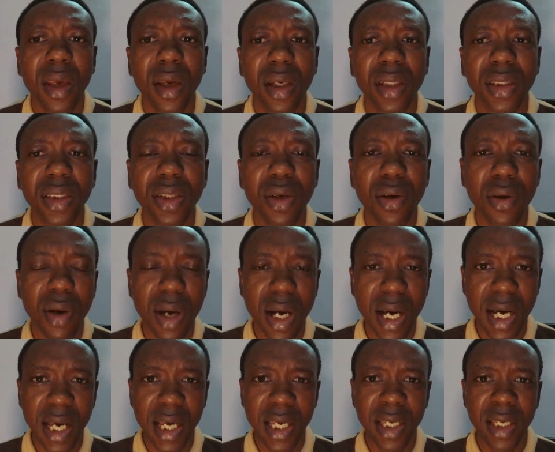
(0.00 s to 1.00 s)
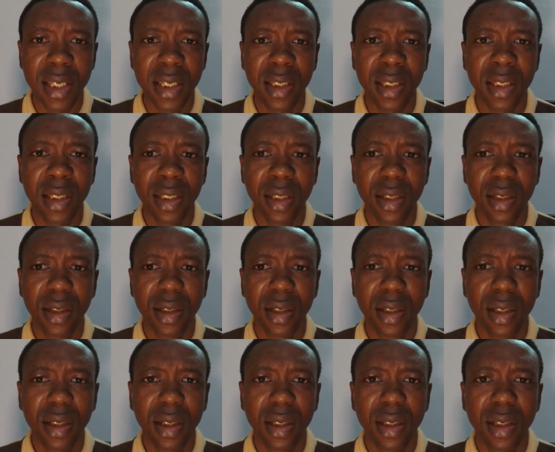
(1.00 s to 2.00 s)
So I
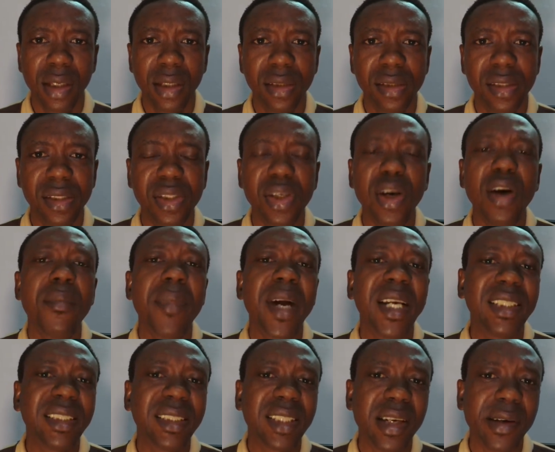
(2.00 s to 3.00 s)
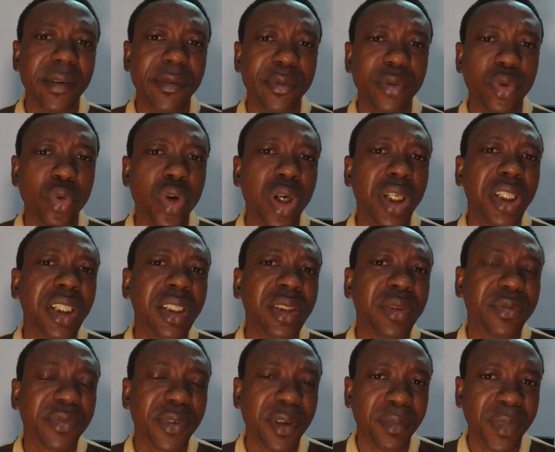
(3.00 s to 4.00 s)
saw myself running
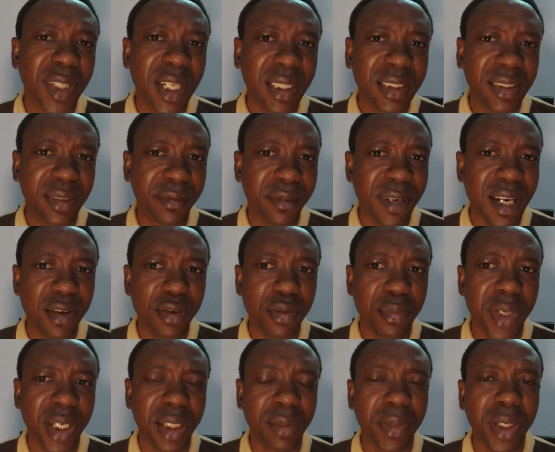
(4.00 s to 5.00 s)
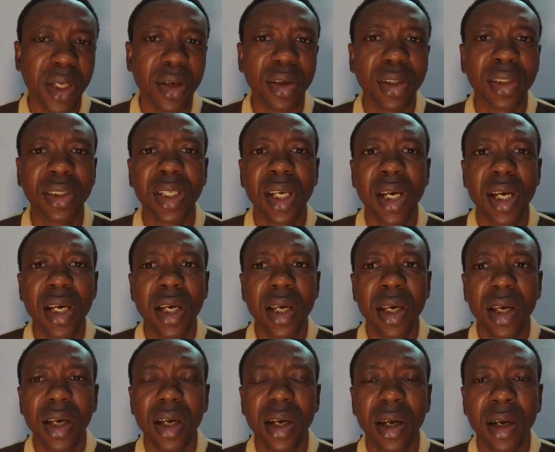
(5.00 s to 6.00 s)
from that environment, because
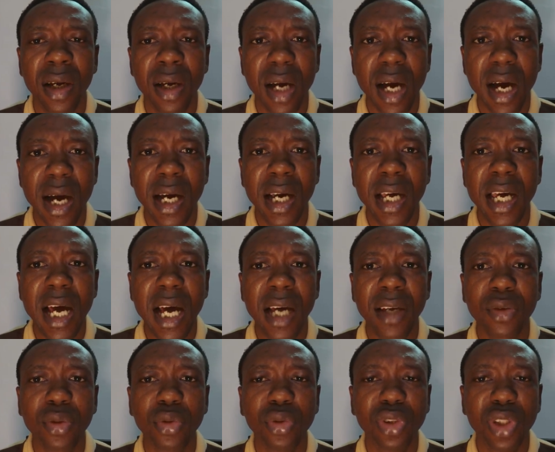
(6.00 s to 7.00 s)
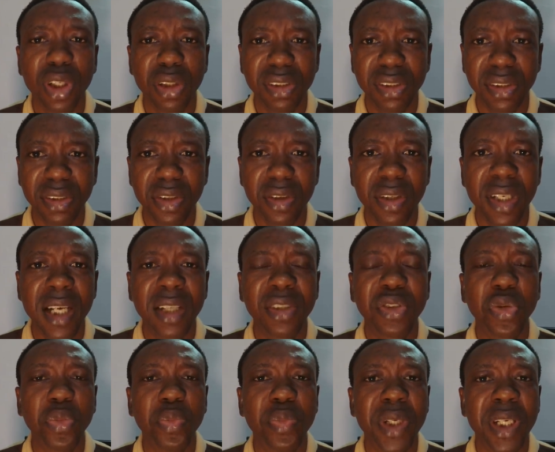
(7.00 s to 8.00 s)
I could just turn out
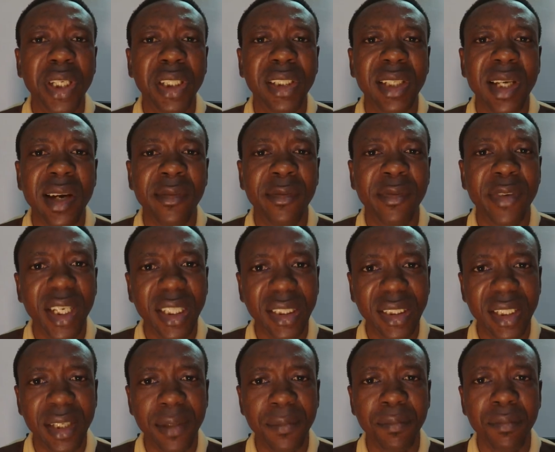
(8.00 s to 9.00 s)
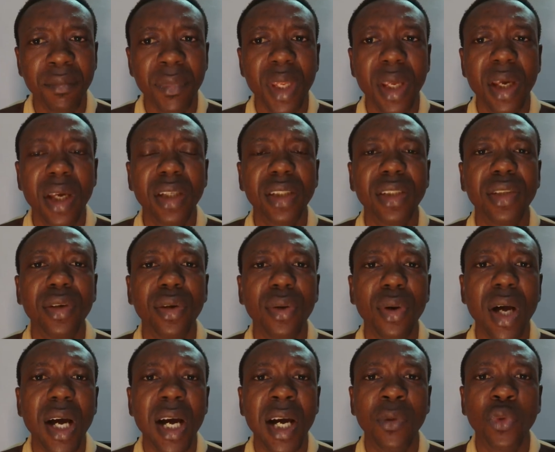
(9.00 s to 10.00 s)
to be their victim.
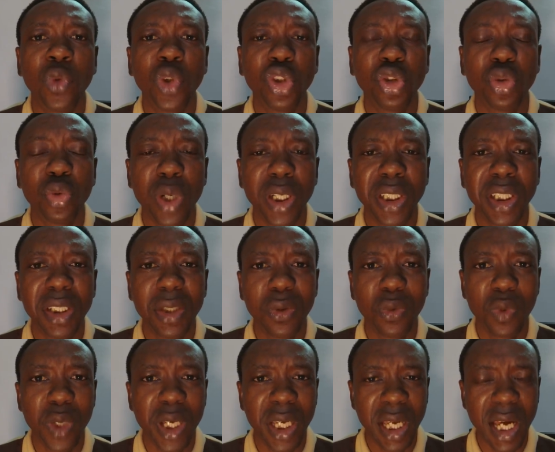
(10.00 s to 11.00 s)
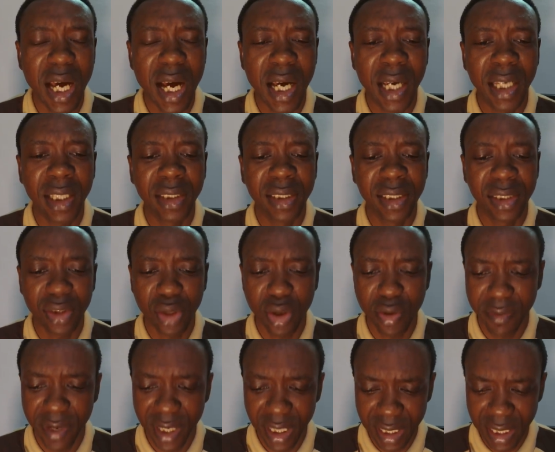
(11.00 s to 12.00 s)
So I was running away. I
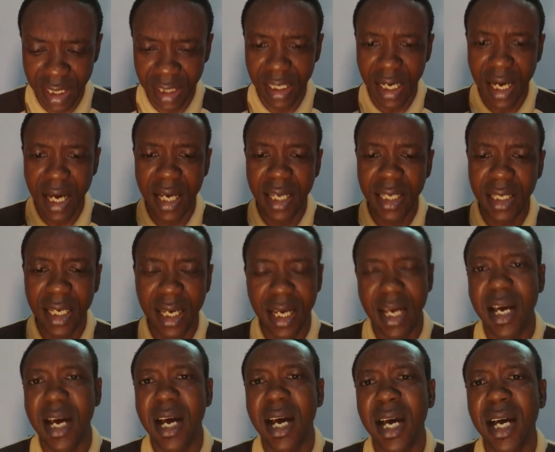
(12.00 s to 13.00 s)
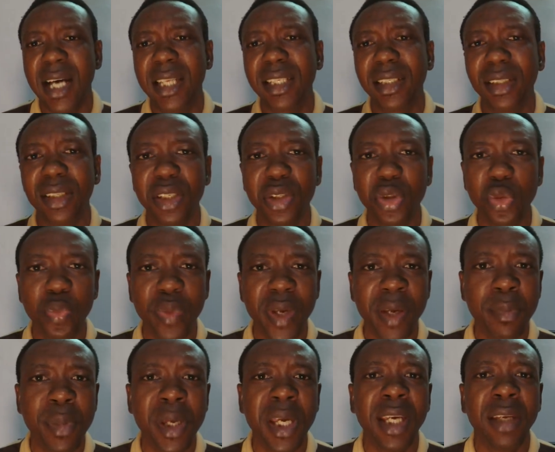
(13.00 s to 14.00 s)
discovered that I had a little
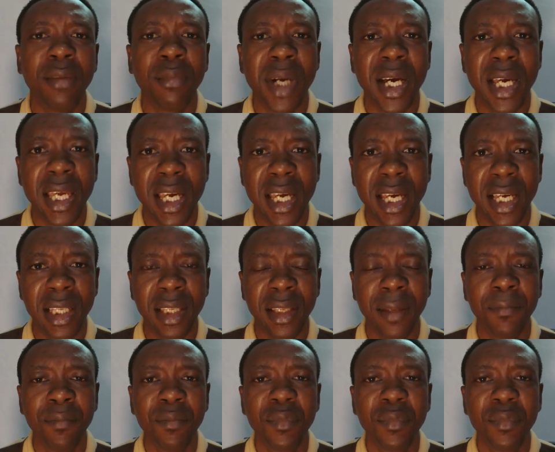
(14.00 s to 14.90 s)
baby in my hand,